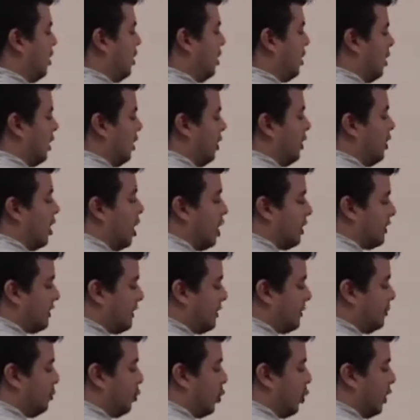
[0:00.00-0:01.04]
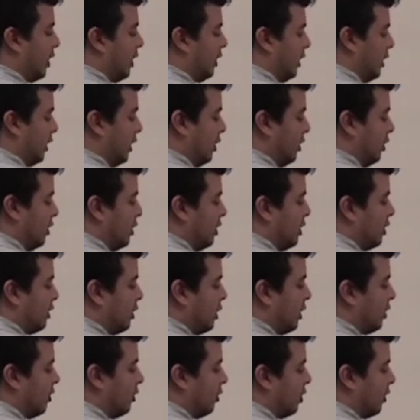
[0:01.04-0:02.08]
not spoiling
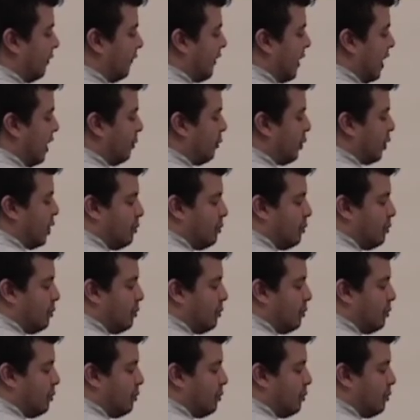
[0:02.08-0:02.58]
the nucleophile.